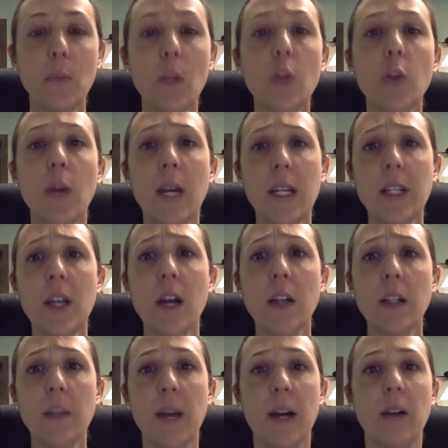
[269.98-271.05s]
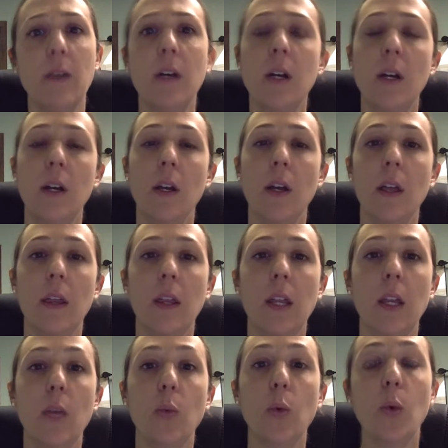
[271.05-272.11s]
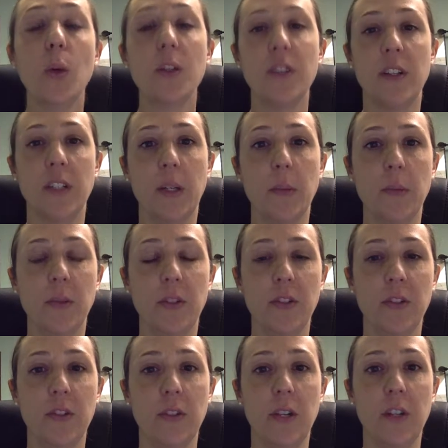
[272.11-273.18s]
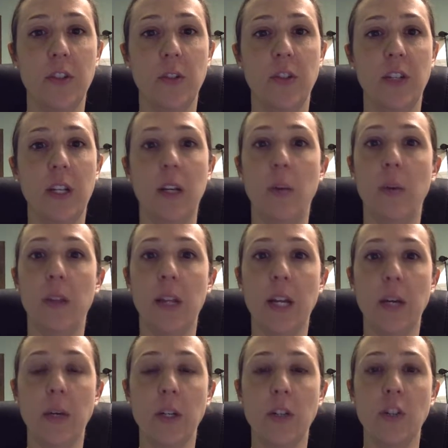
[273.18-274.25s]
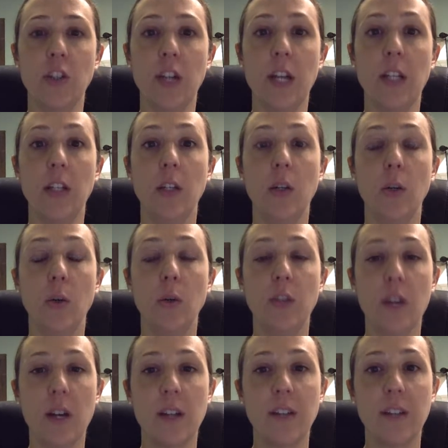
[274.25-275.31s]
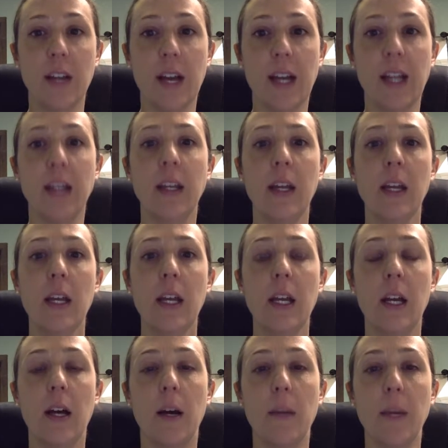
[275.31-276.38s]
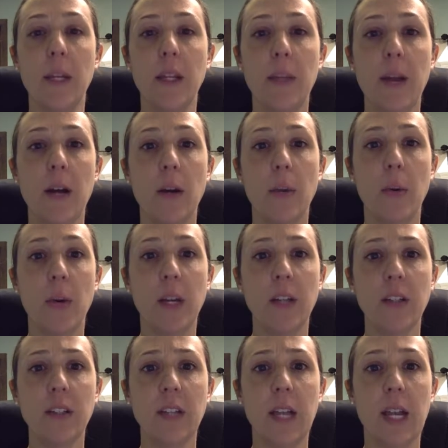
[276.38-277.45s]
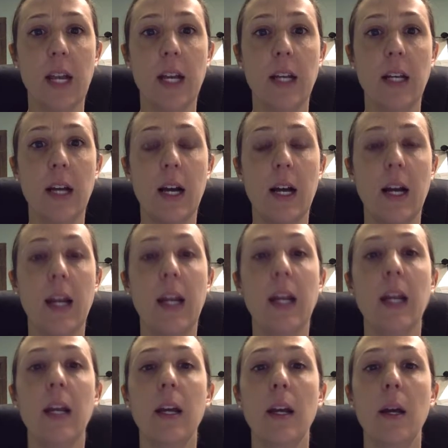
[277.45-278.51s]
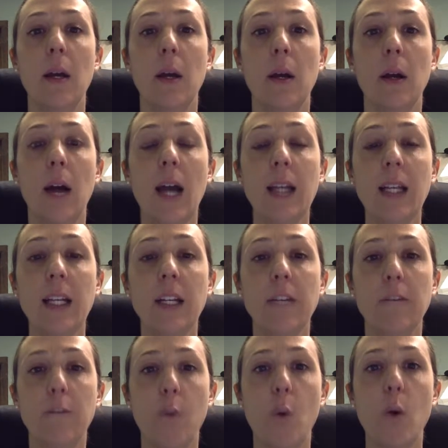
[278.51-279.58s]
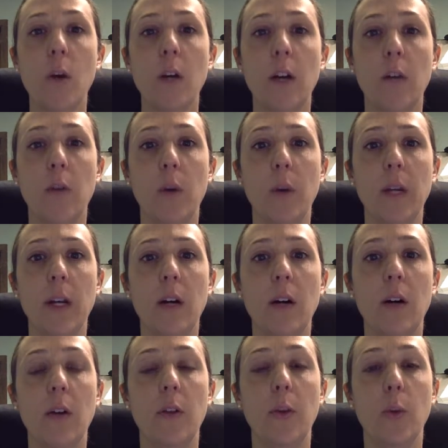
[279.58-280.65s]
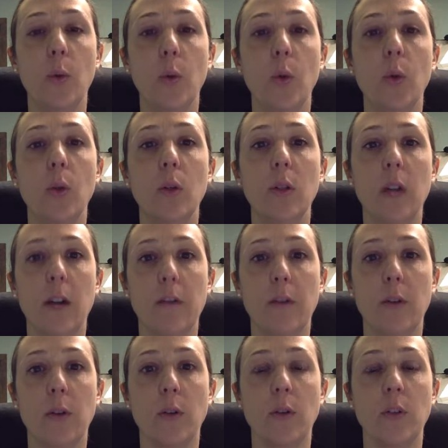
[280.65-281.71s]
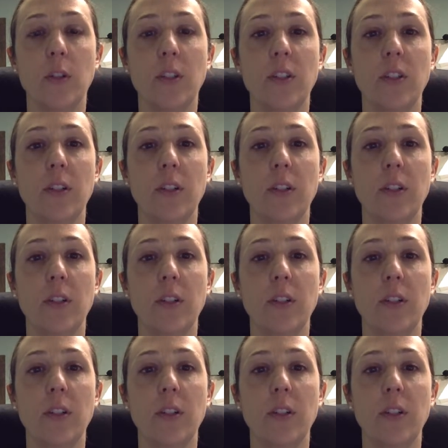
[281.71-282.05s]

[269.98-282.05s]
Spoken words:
So I had talked about the rule systems associated with language, and you saw a slide in the PowerPoint, and I highlighted 4 of what we call the rule-governed